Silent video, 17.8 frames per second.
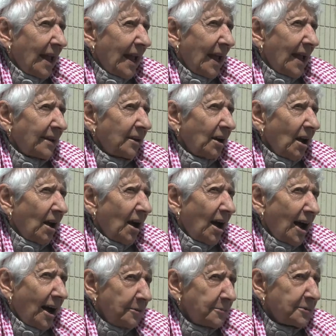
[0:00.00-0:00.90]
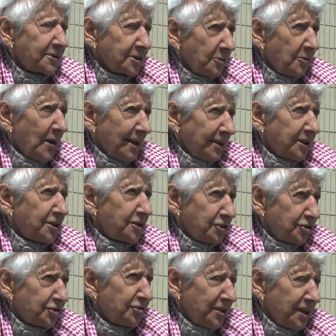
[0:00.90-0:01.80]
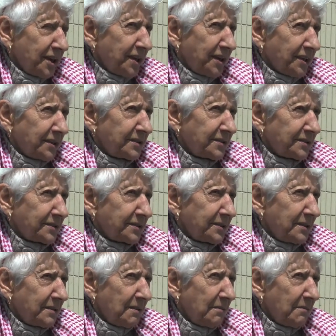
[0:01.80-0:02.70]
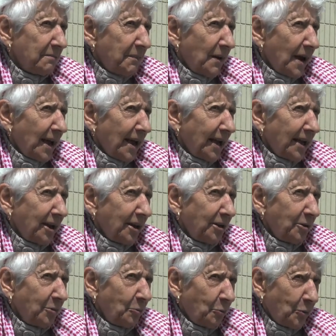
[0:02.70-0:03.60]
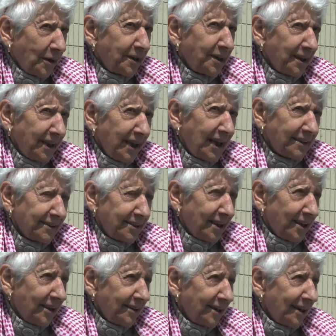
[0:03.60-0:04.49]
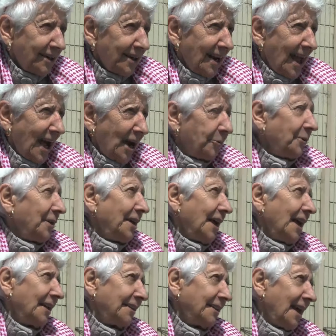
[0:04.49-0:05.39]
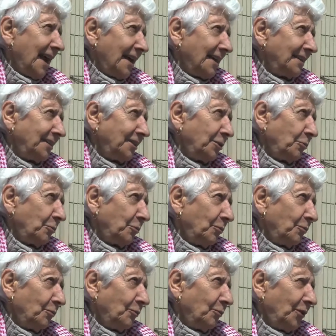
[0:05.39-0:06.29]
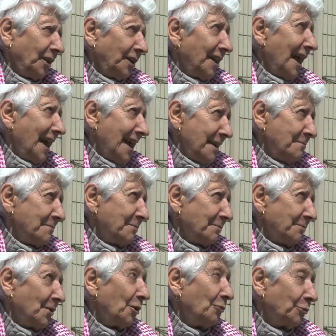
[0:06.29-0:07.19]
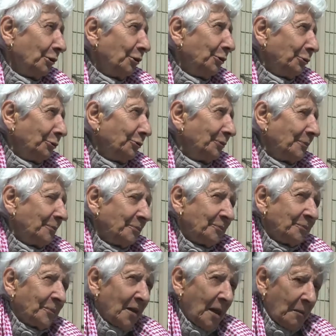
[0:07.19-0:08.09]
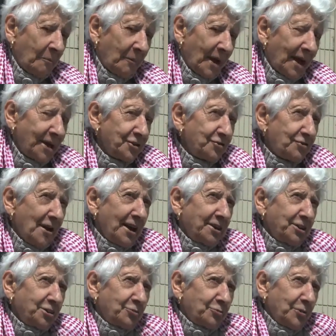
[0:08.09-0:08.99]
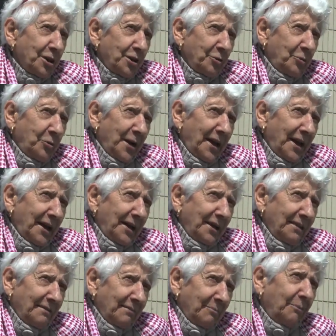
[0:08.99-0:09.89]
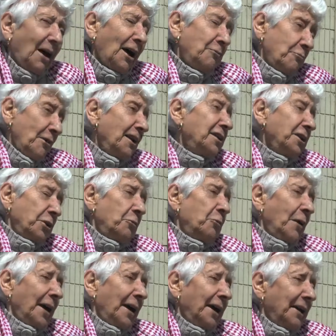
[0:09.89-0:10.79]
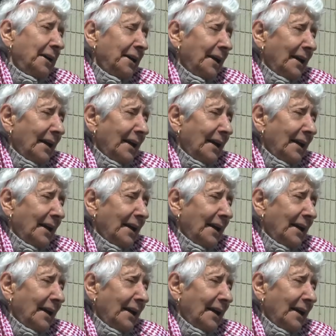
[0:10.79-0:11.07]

and I was quite intrigued by what he had done and how he had gained the name Maroon by trying to run away, by running away,